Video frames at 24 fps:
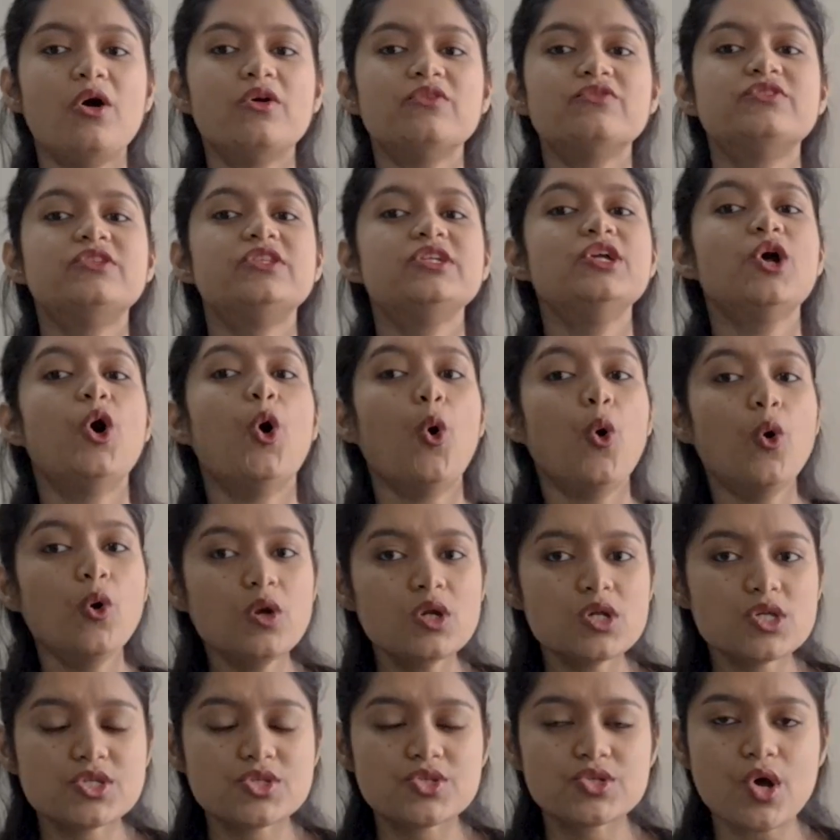of the
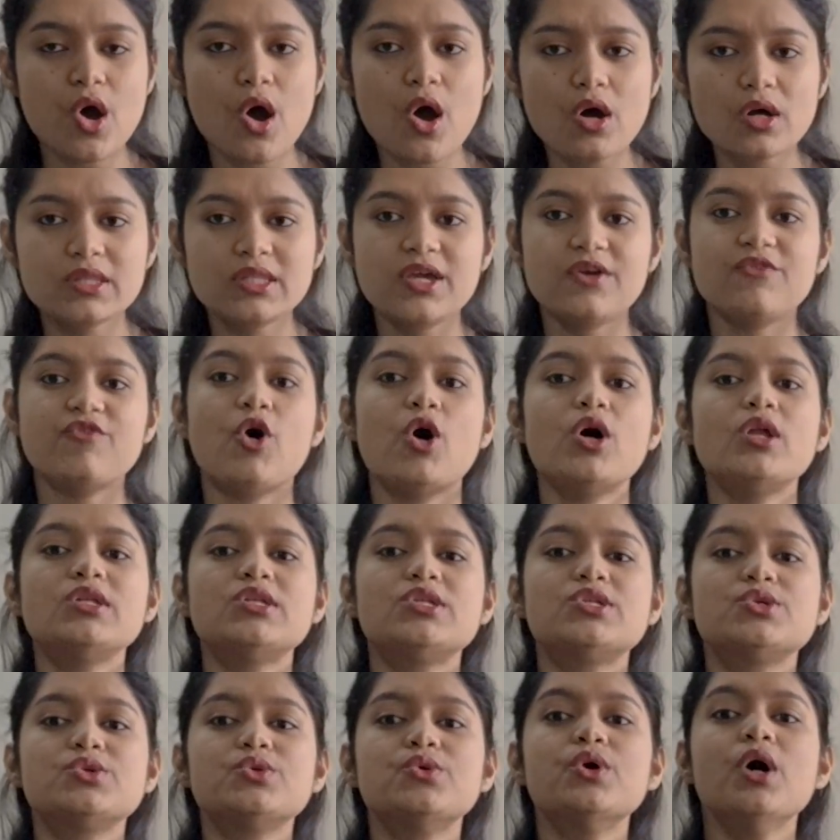old stock they
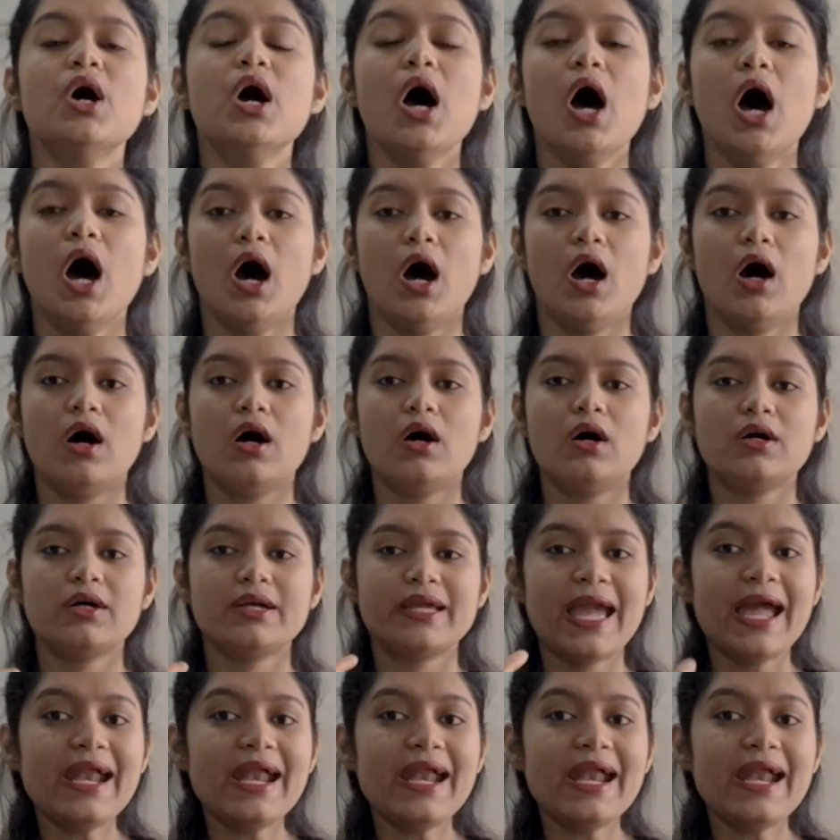want to uh,